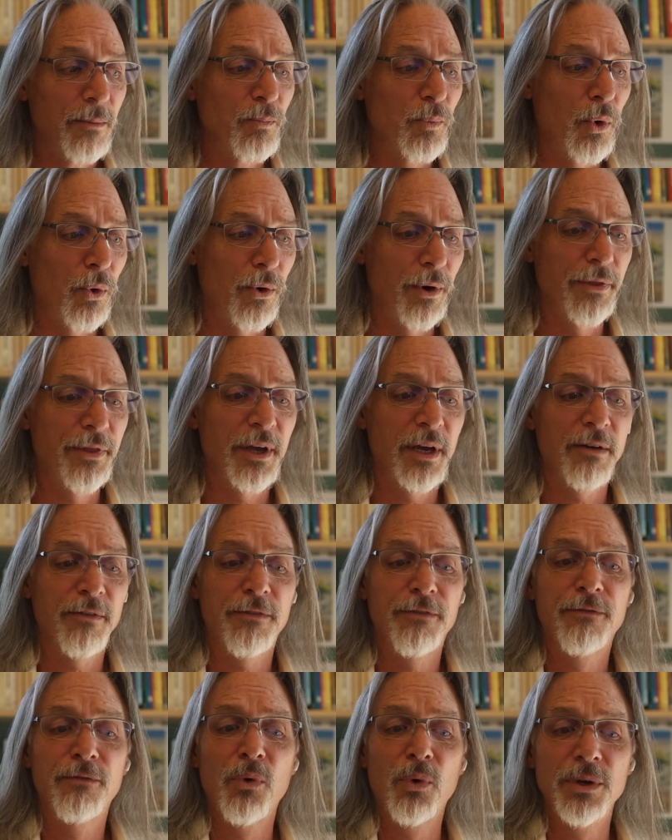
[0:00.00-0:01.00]
or the
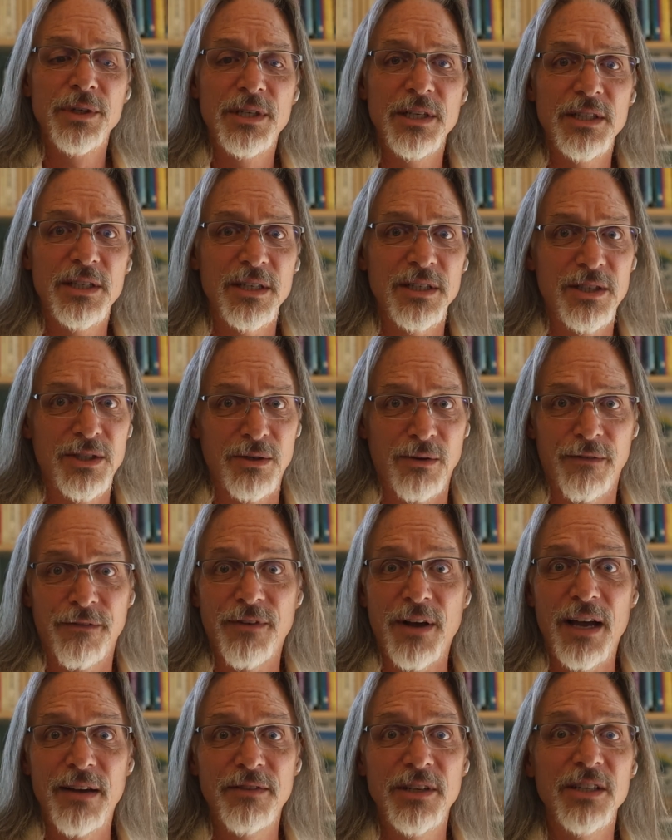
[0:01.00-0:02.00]
4 digits or
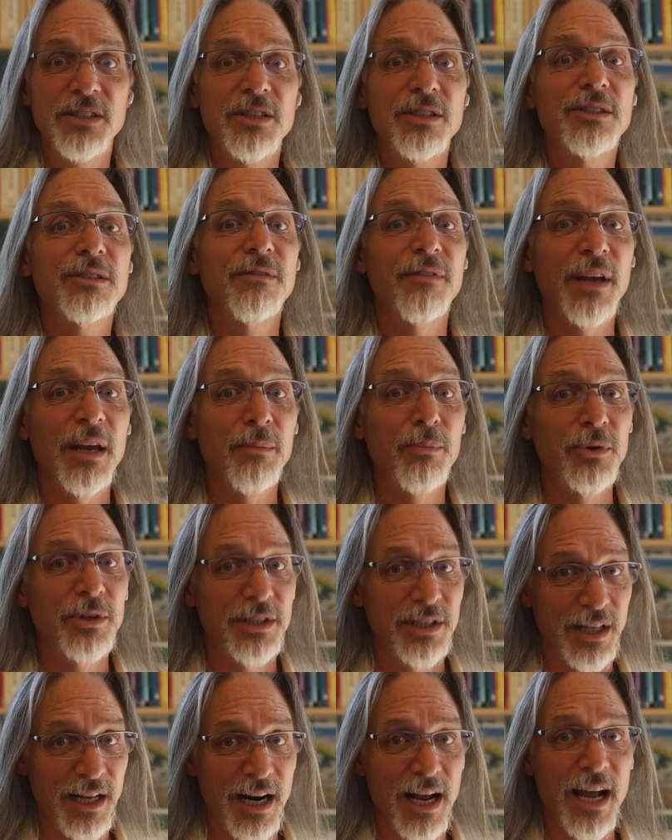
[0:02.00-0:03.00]
5 digits of
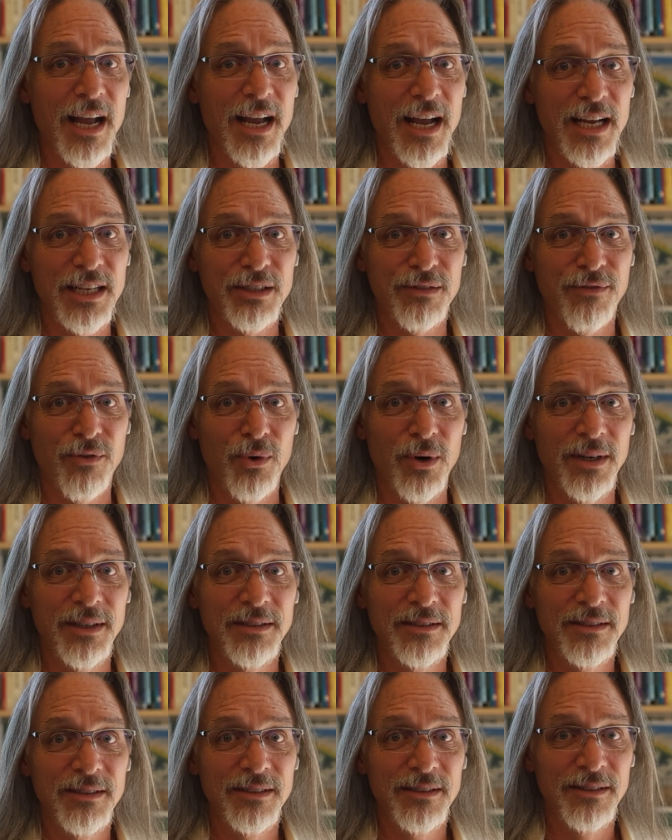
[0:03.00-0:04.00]
amperage that I asked for,
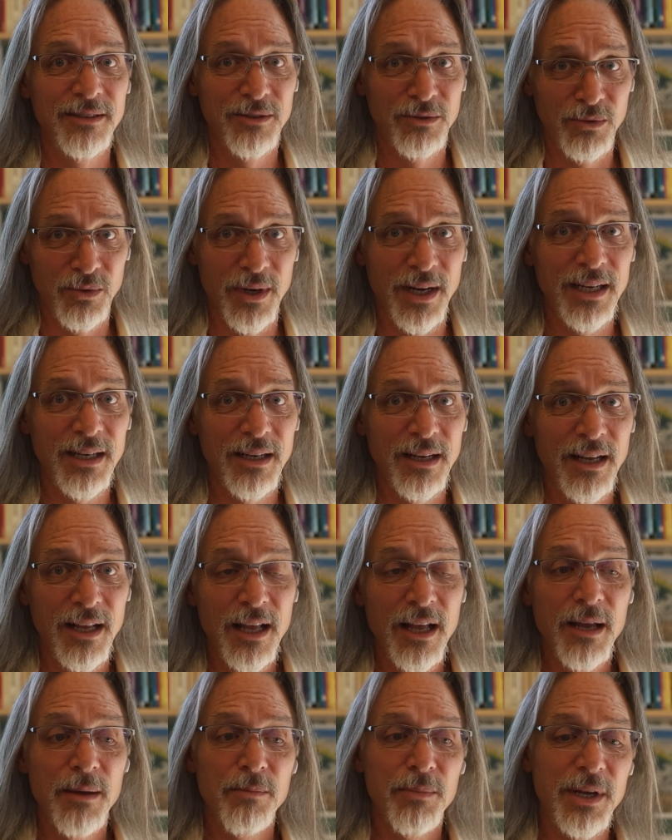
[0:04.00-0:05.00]
right?
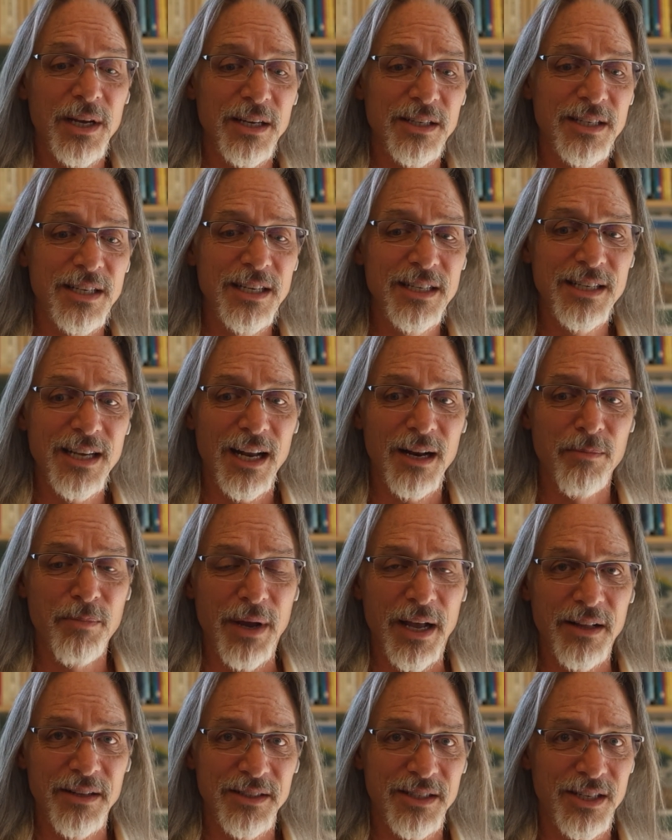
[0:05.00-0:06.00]
Because he's got to
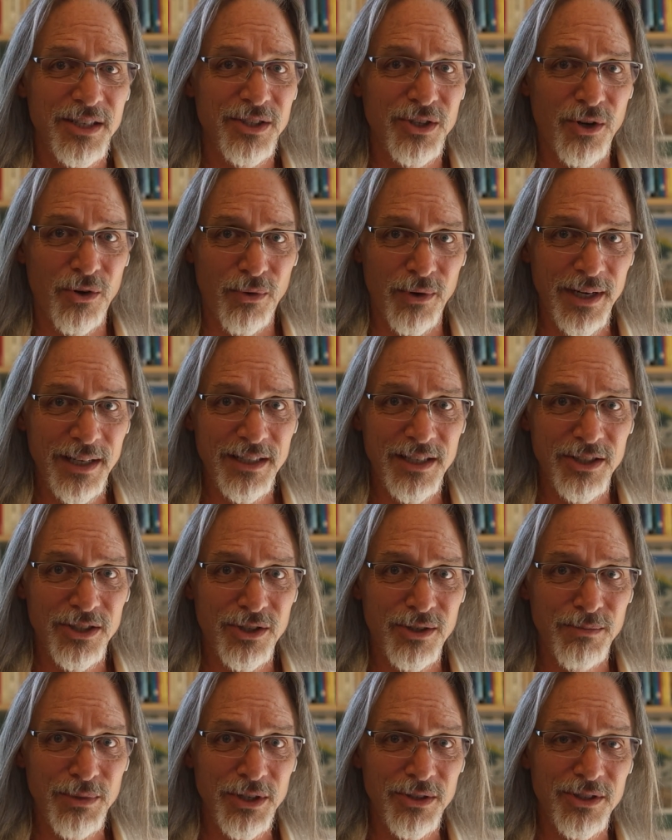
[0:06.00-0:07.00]
balance his grid
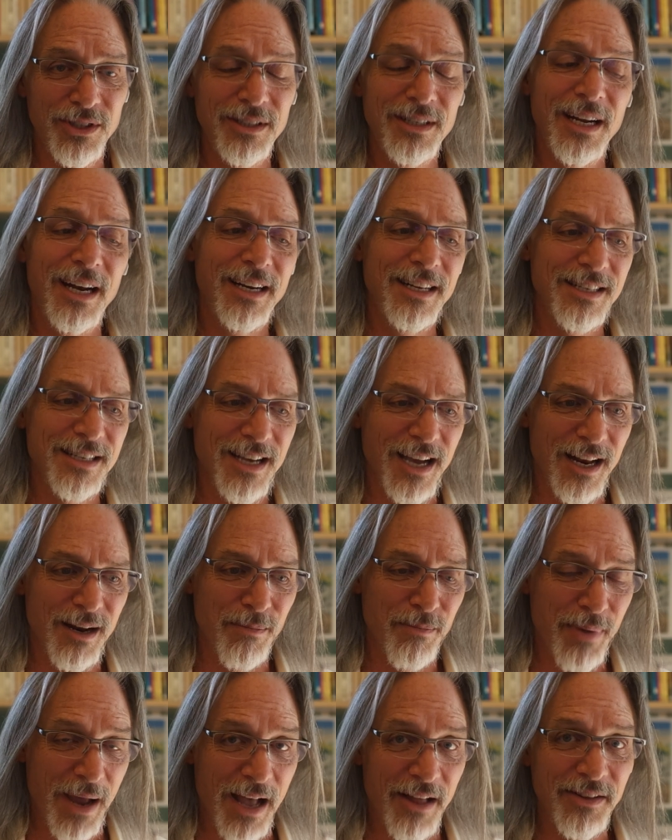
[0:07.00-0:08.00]
distribution and he's got to
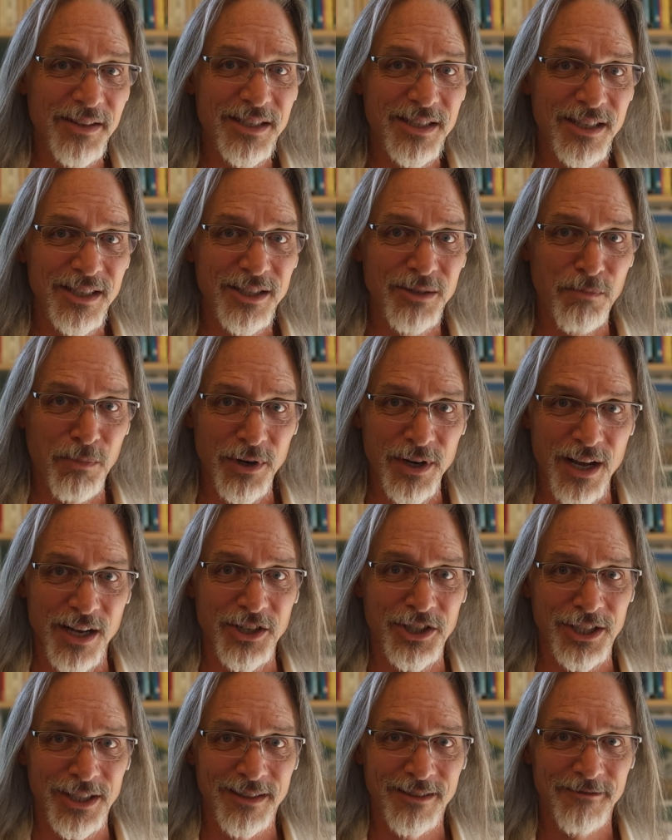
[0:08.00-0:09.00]
balance his
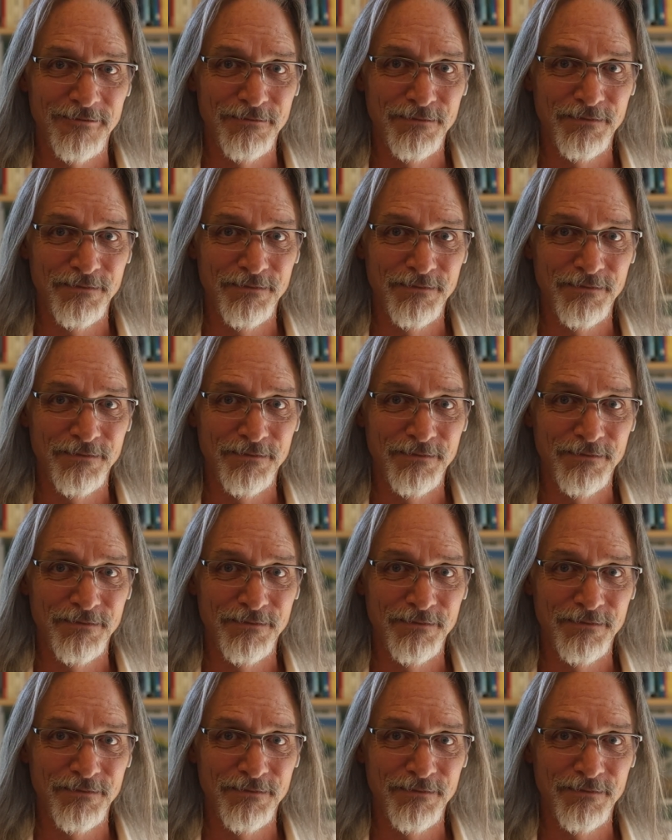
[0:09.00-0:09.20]
production.